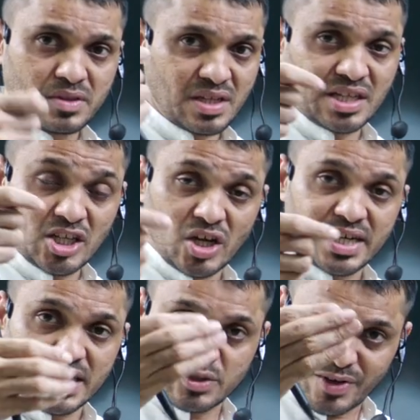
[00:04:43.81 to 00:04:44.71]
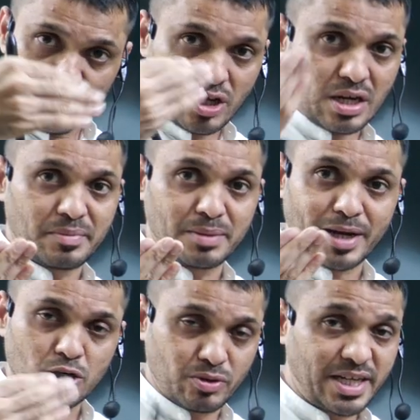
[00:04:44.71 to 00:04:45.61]
the authorities, when you are coming
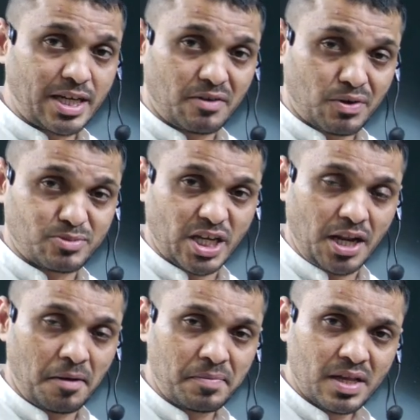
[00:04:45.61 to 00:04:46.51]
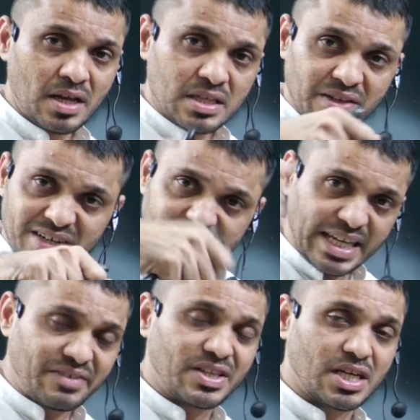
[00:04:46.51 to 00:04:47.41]
back to India from China, they will
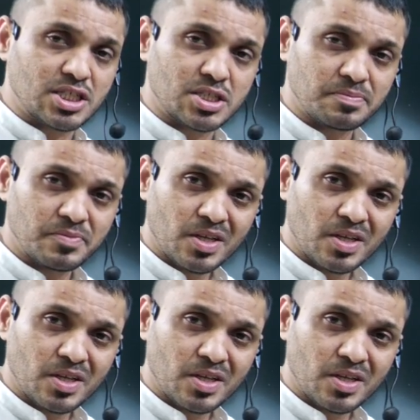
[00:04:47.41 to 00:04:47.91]
take away that